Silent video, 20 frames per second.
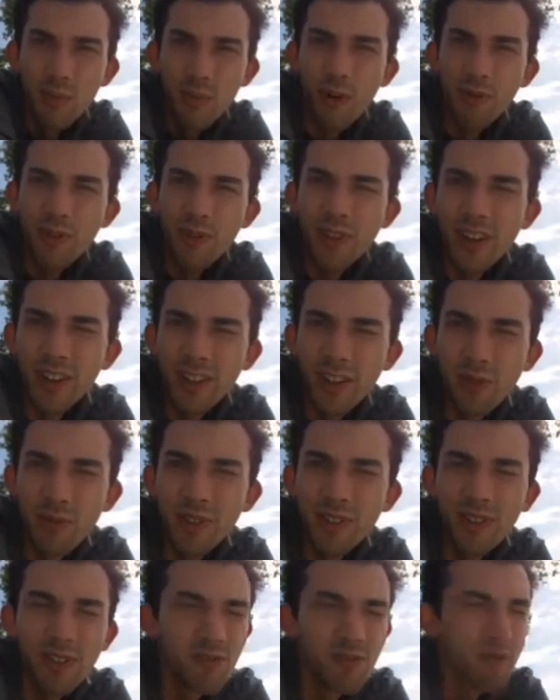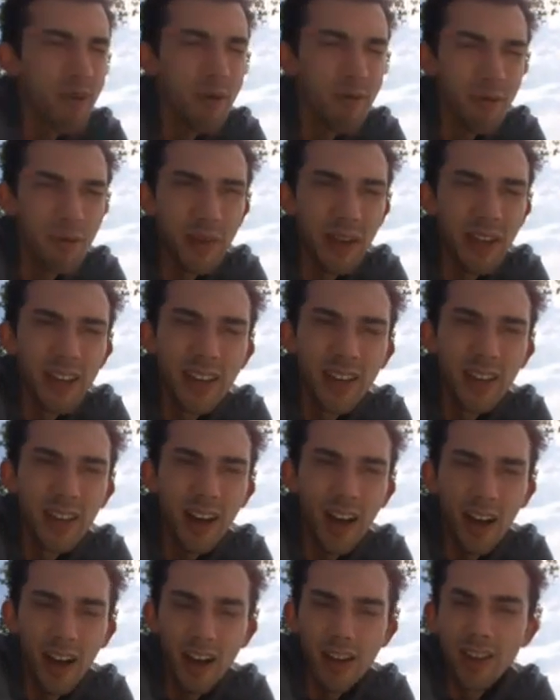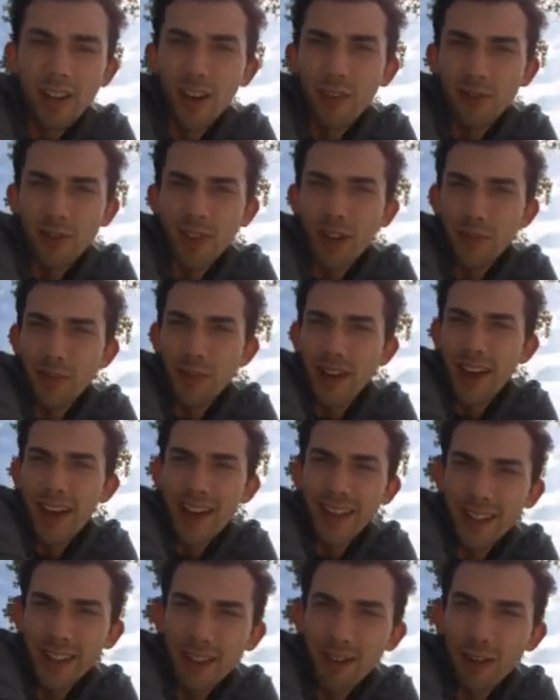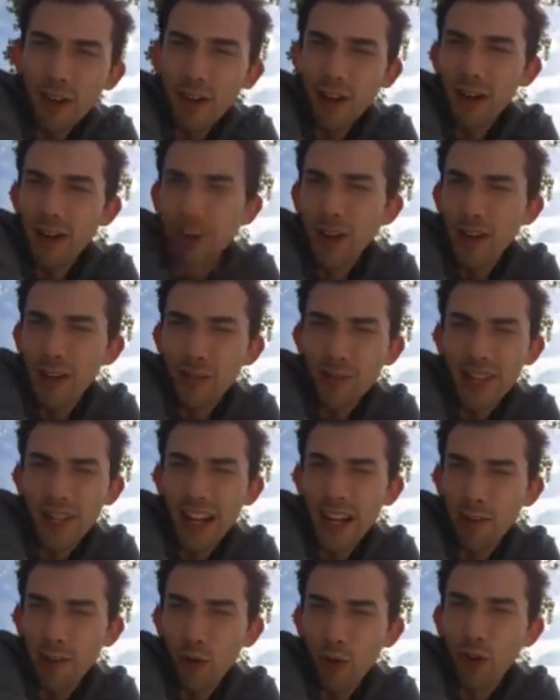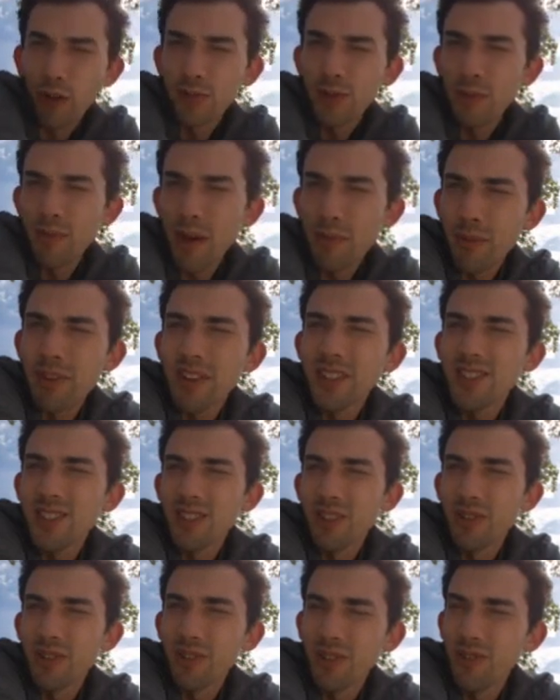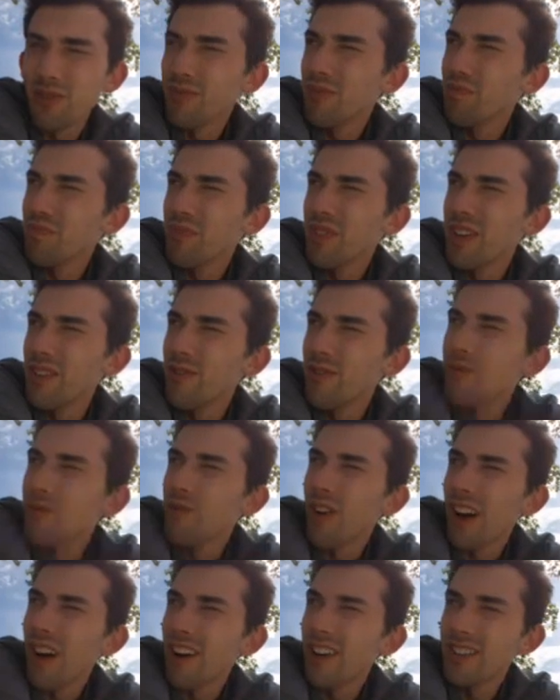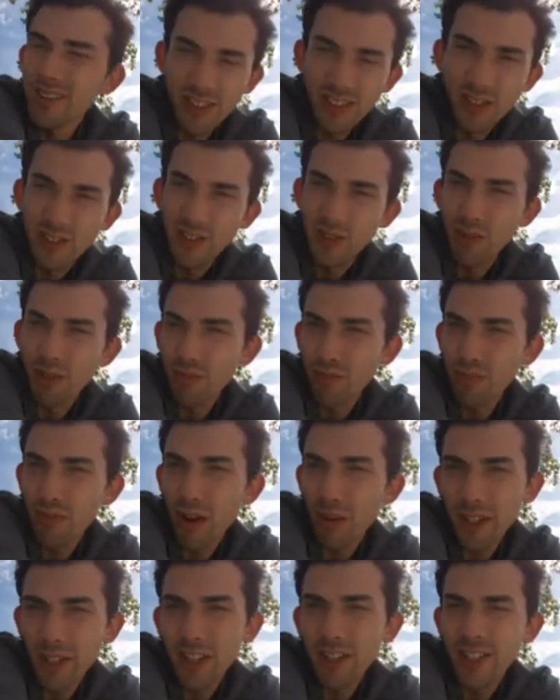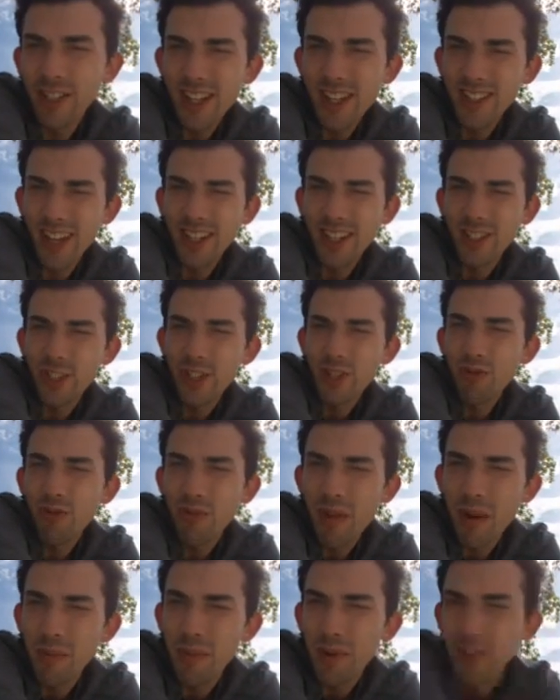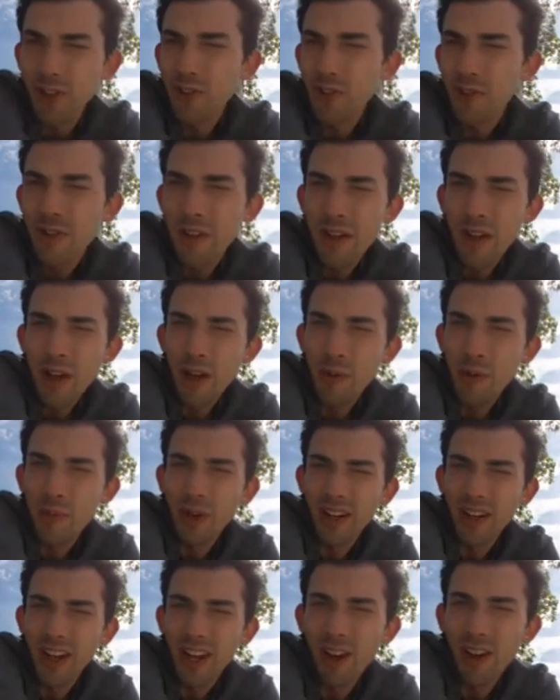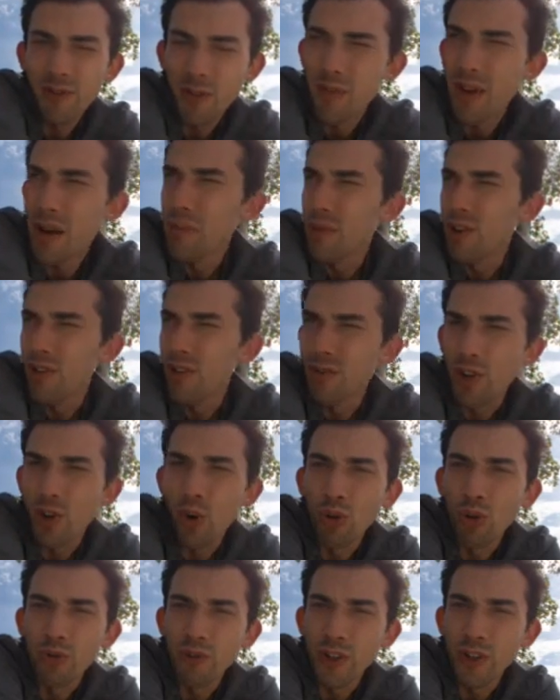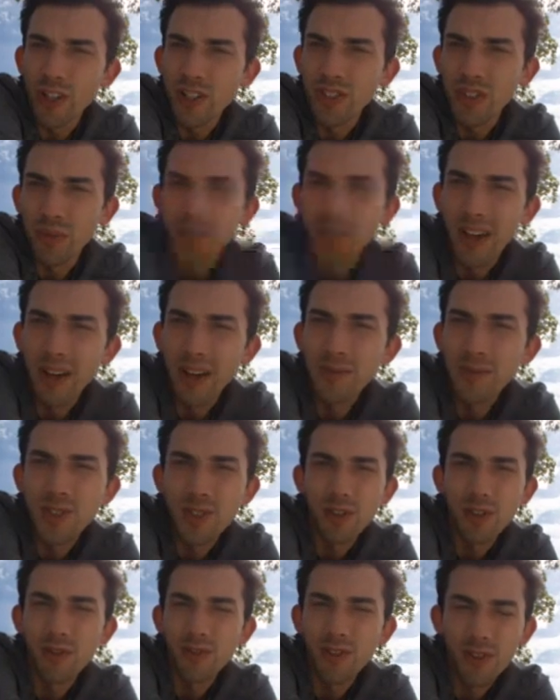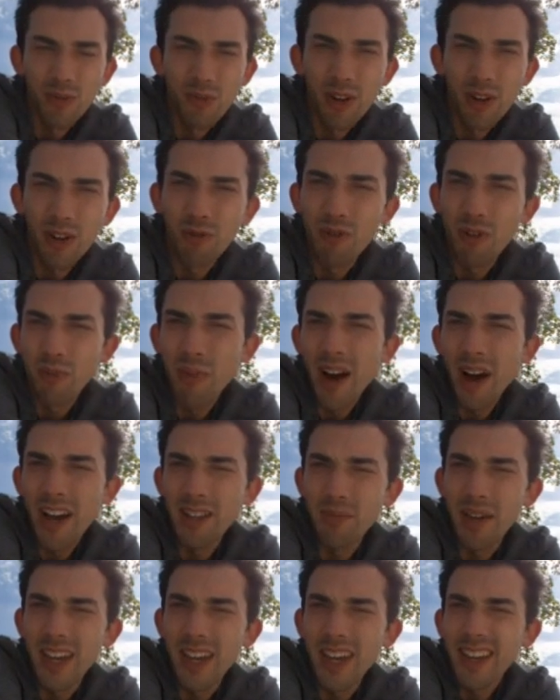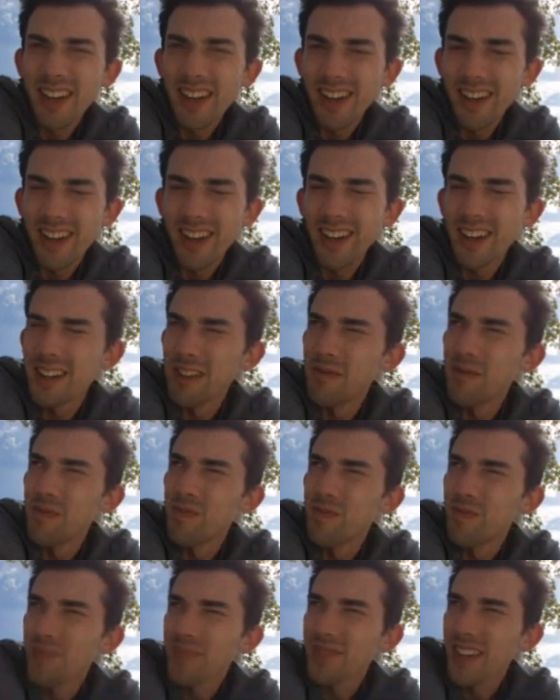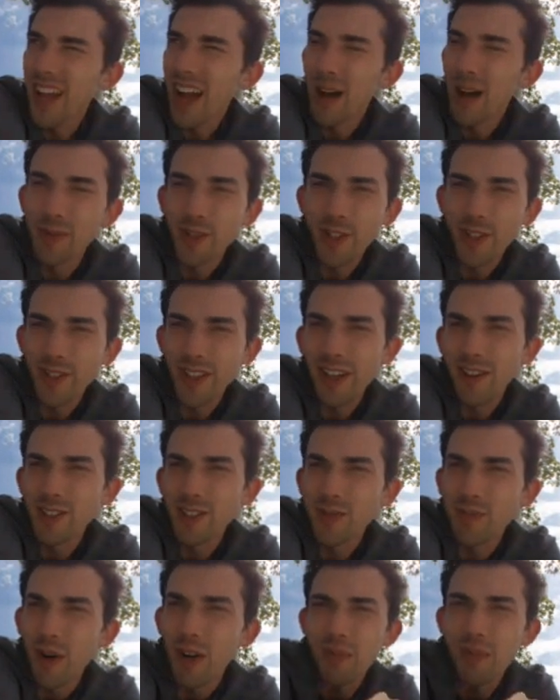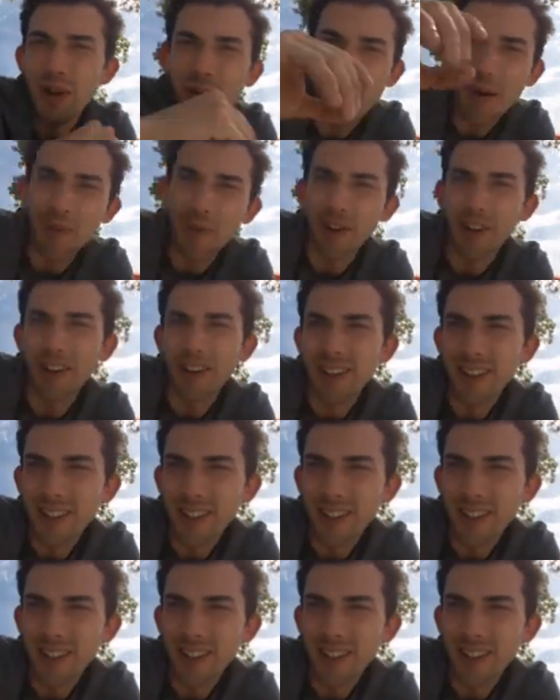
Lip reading: More from non-human, do you remember me? Not off the top of my head, but I have a horrible memory, so if there's probably a good chance I should remember you, but I have the memory of a goldfish sometimes, so if you remind me, I'm sure that'll spark my memory.